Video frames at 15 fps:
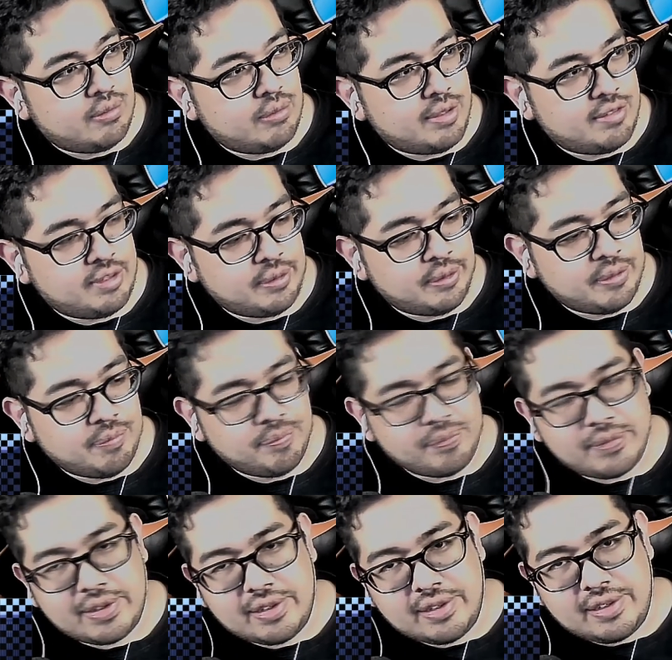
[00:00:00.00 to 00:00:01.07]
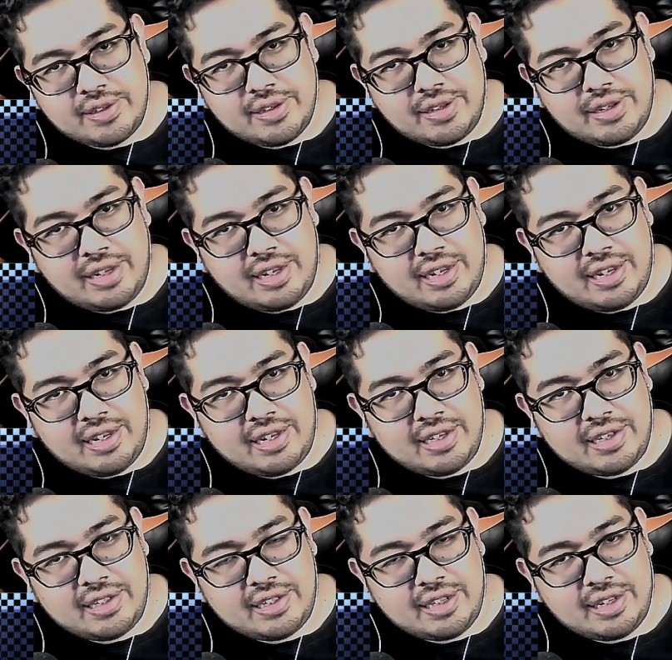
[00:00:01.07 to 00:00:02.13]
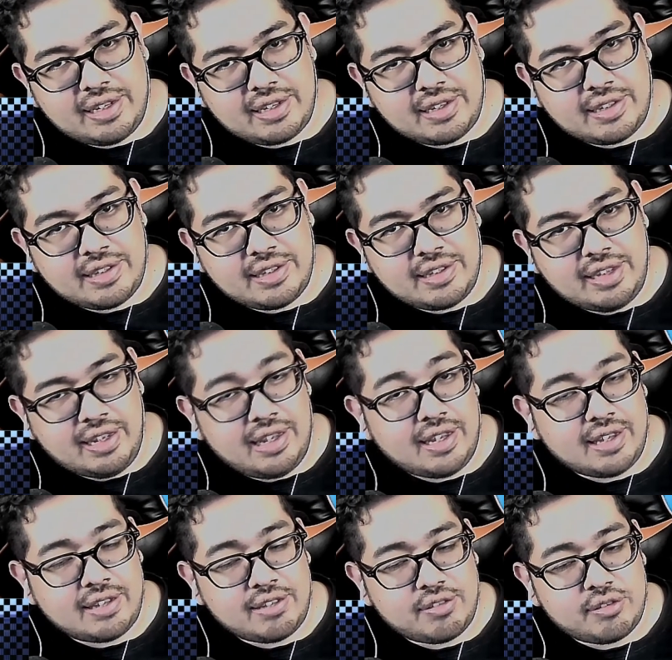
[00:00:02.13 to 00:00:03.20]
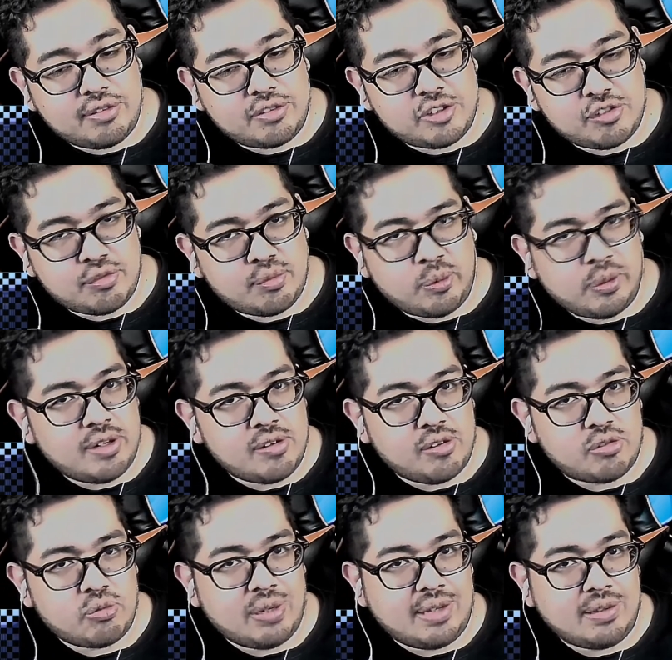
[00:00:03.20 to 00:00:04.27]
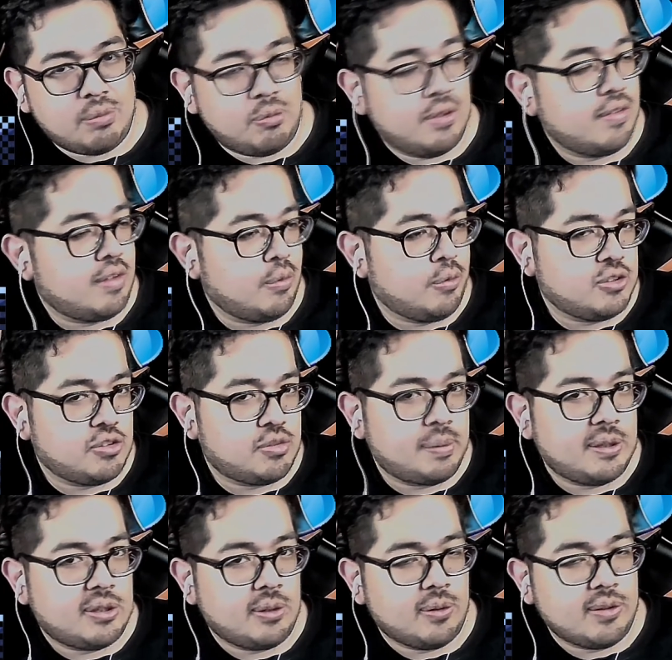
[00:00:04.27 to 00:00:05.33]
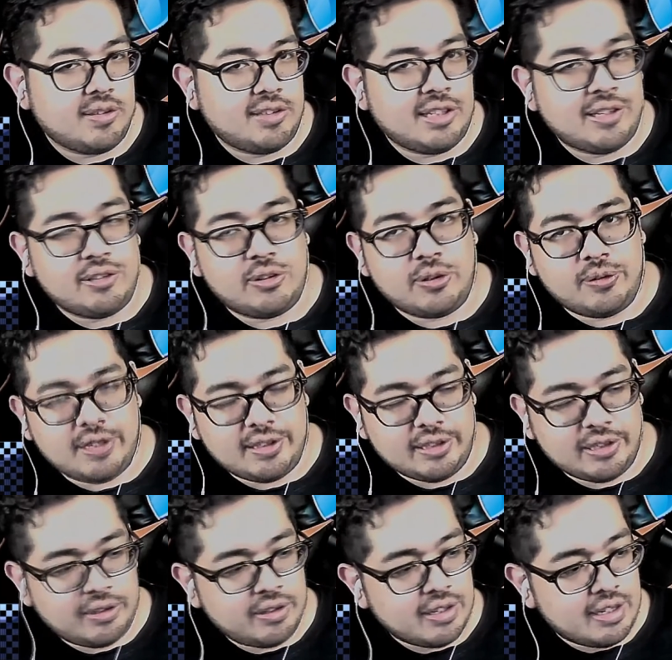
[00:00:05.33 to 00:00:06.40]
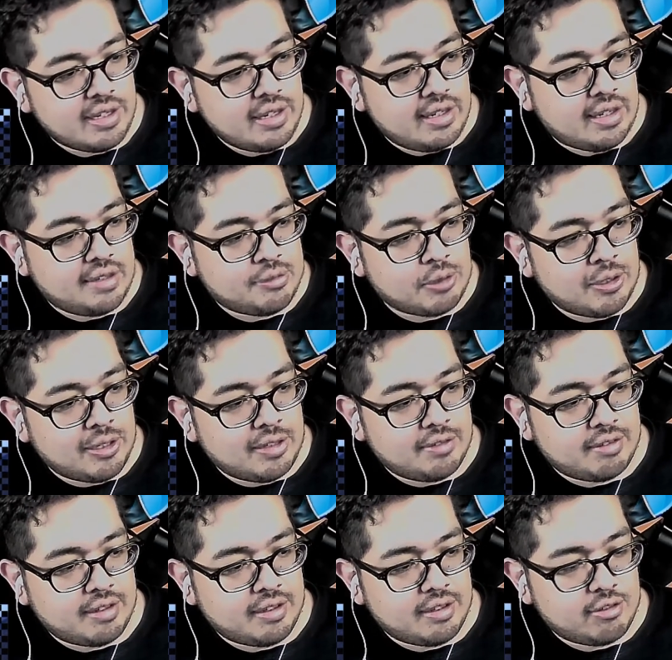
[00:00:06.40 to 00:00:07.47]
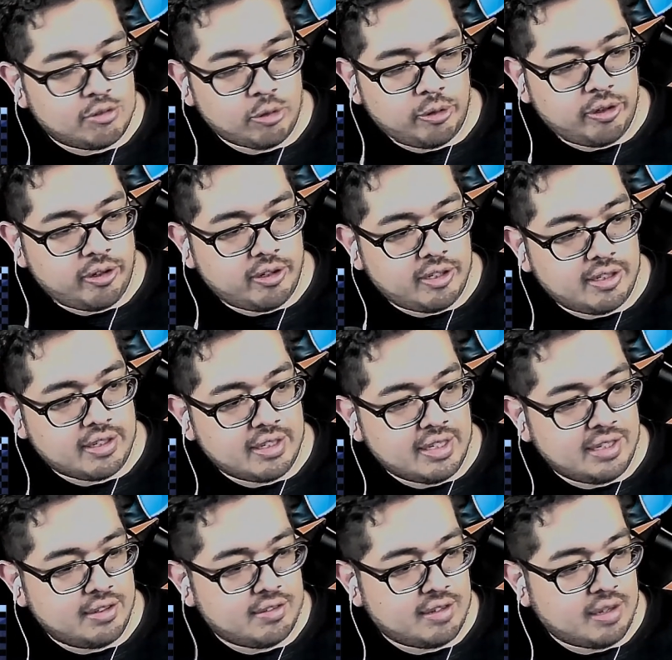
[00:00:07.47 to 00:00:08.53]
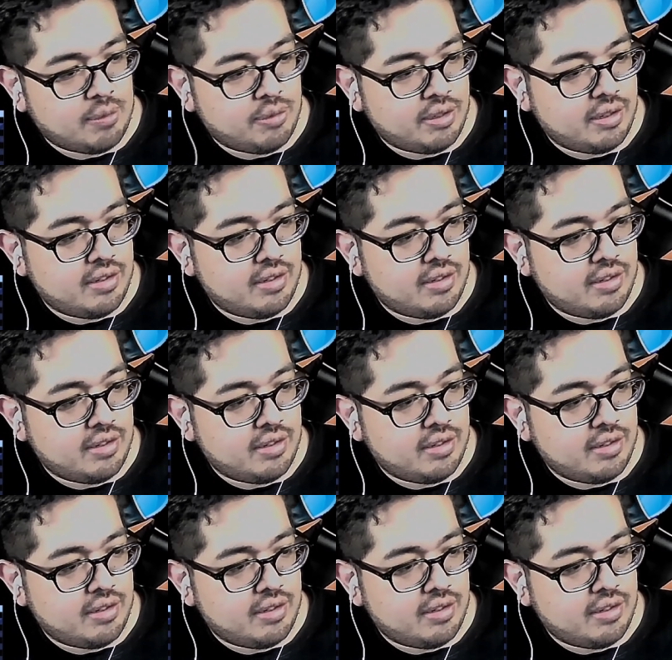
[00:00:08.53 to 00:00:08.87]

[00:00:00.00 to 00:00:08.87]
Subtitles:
ReZero. And yeah, this is just one of those random ones that will just be thrown in there, as well as Sword Art Online, because that